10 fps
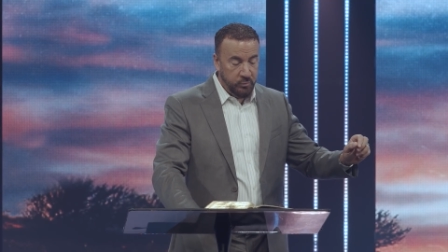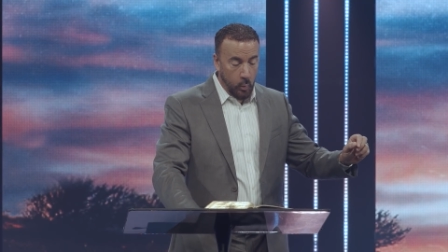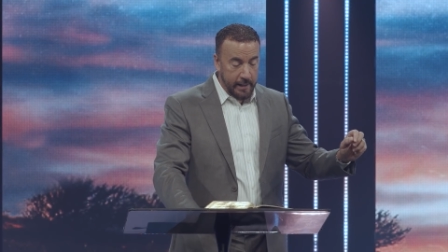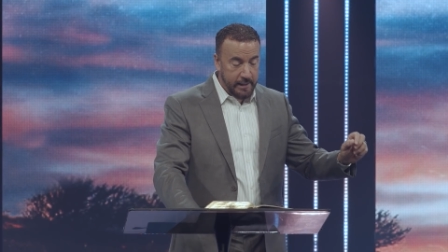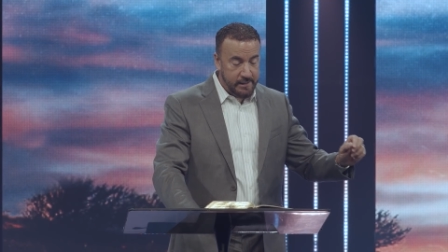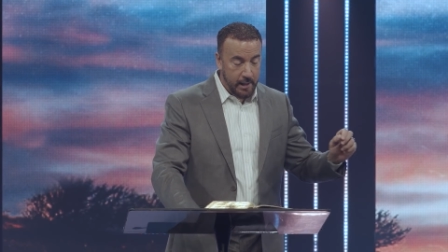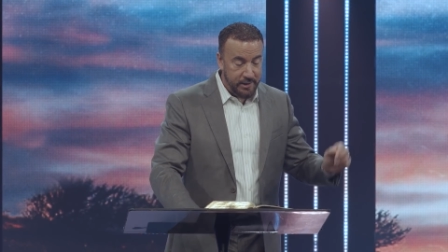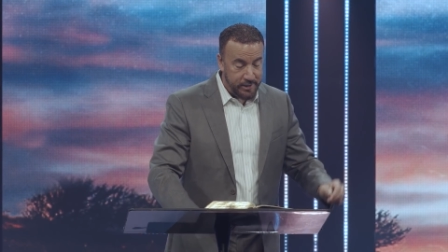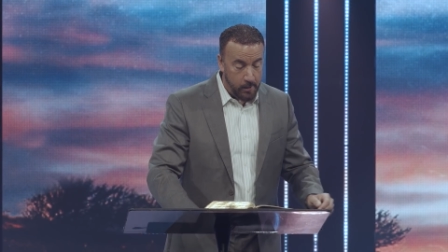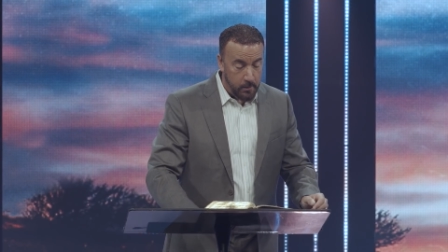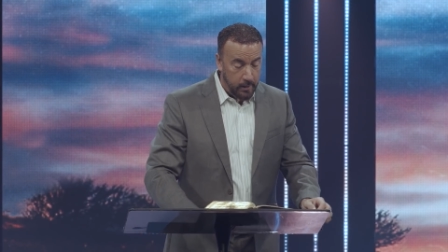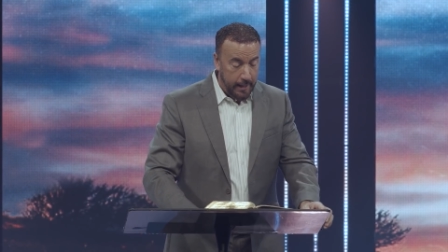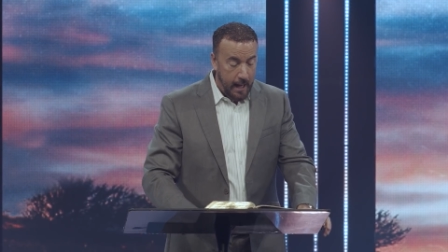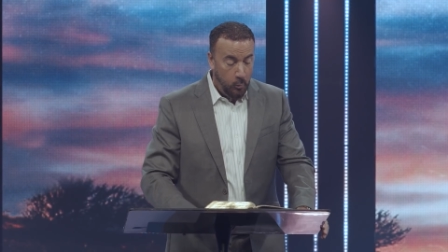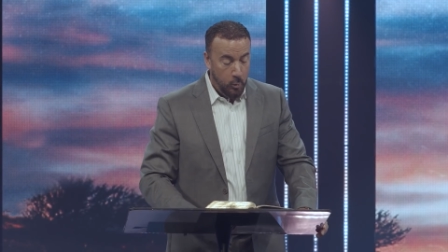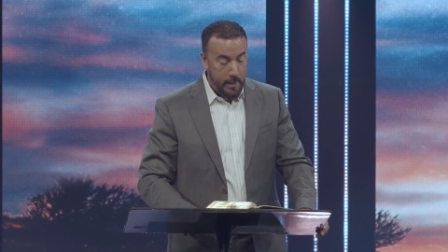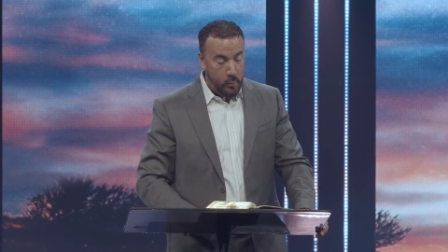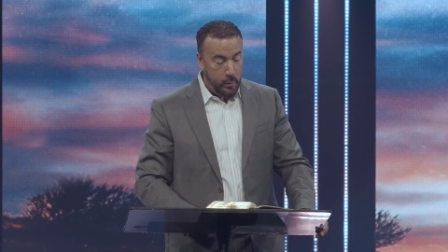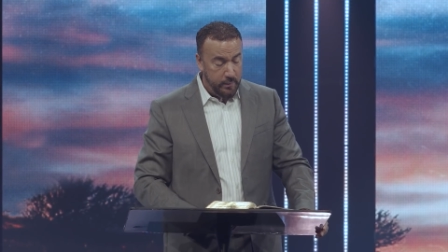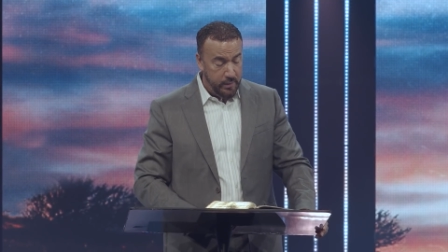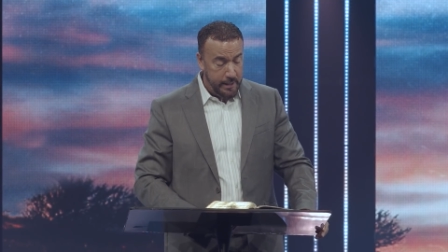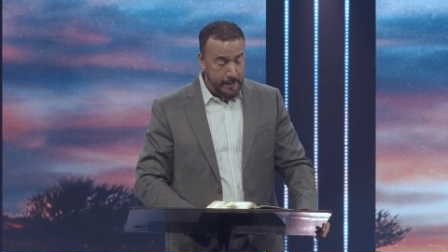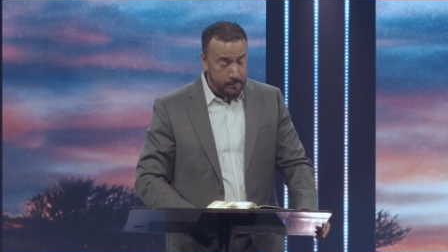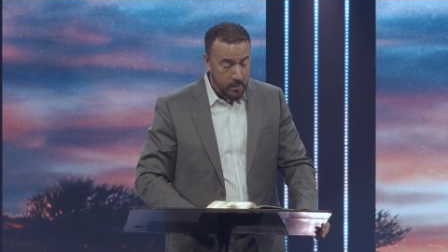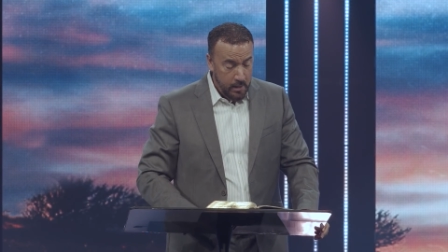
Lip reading: when he says, certainly I will be with thee,